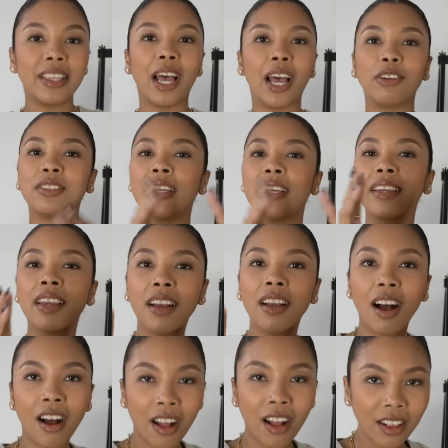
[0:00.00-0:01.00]
Now, taking
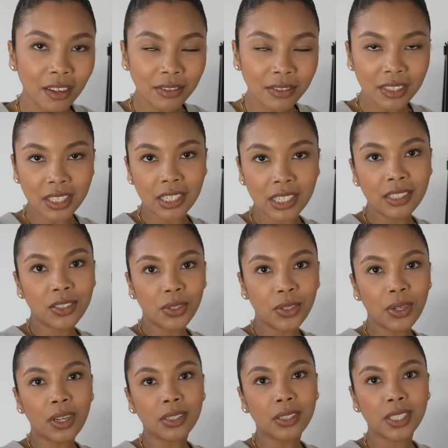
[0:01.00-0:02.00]
all of this into
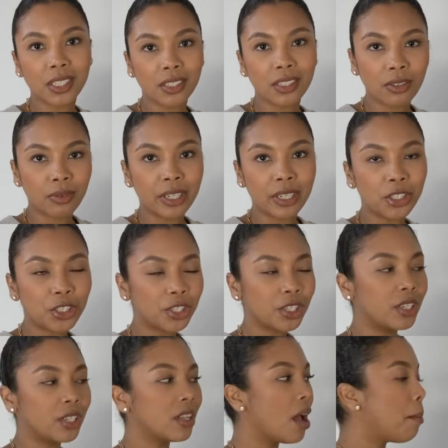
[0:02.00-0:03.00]

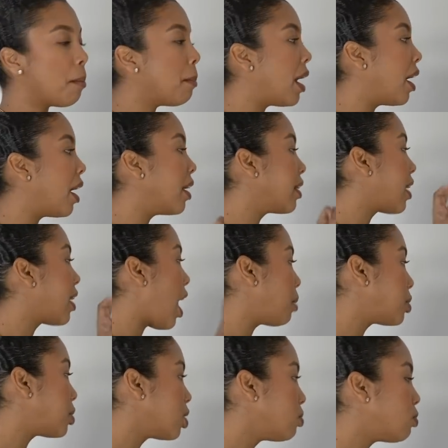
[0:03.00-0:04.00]
consideration, my
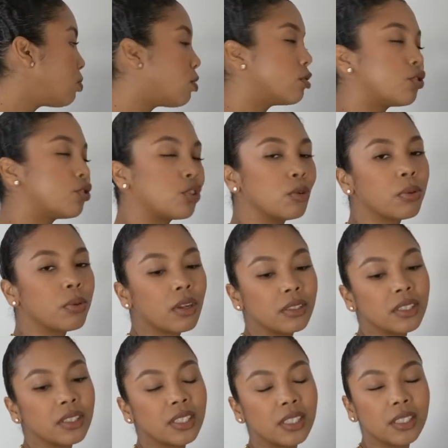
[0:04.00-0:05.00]
capsule wardrobe
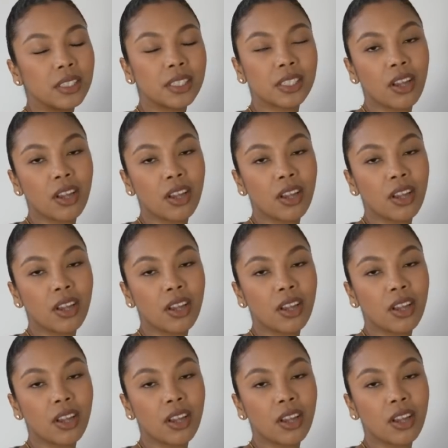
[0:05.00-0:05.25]
consists